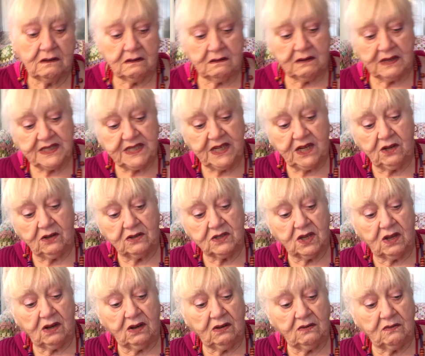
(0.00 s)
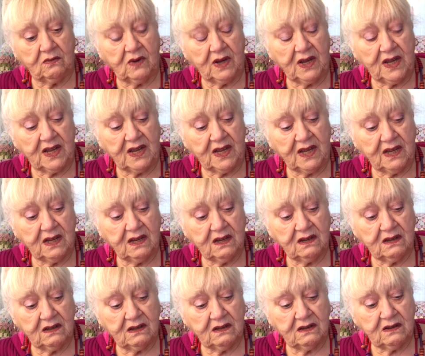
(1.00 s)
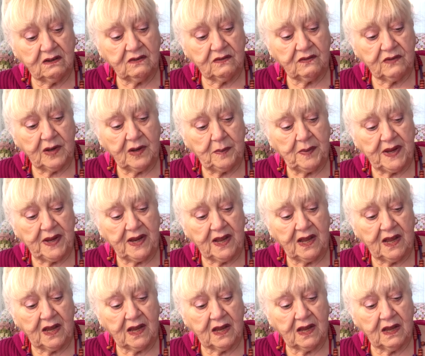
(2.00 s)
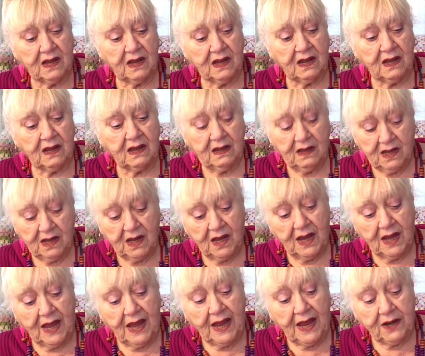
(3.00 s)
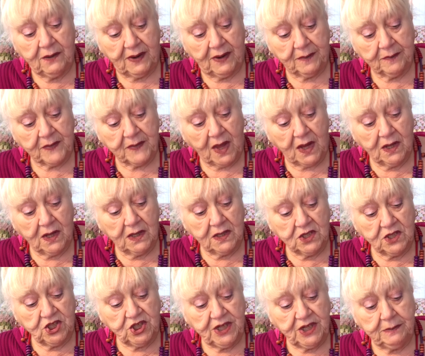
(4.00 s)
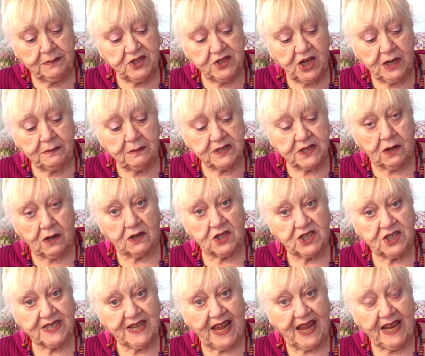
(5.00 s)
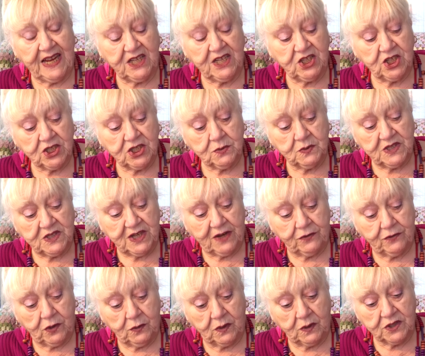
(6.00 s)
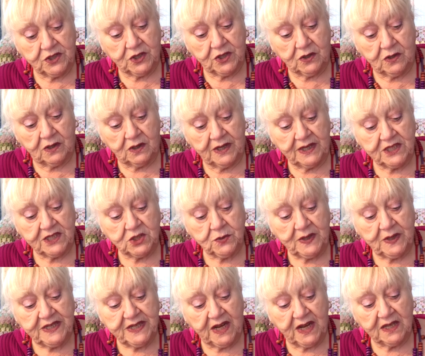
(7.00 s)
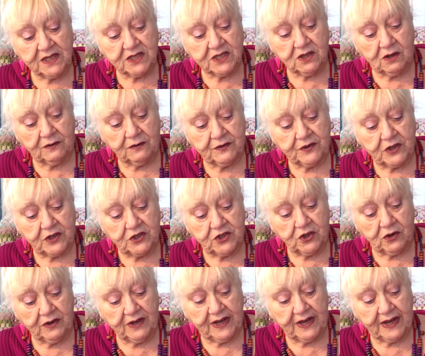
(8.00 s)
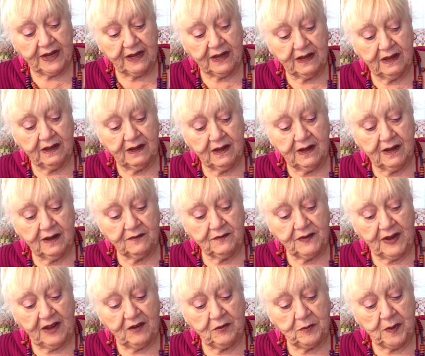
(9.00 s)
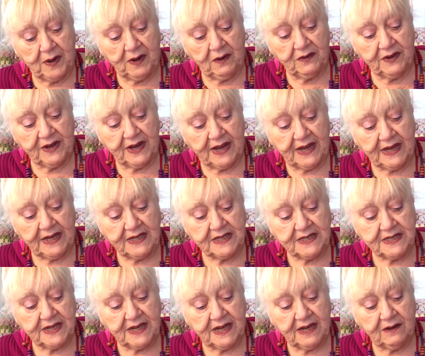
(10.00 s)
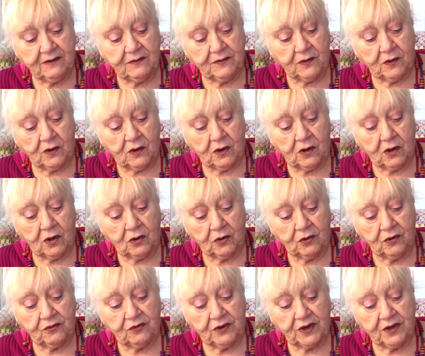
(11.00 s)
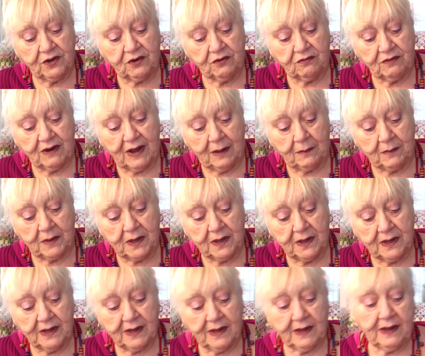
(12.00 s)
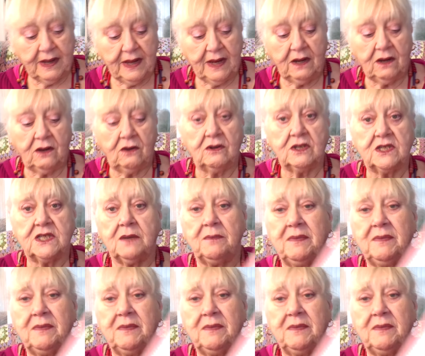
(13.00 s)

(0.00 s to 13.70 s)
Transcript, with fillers: Unless it goes a long way. Flipping heck, yeah. Anyway, sheep jeeps or scagers, whichever you want to call it. Sweetheart Soft Chunky. five pound eighty for one hundred gram. It looks a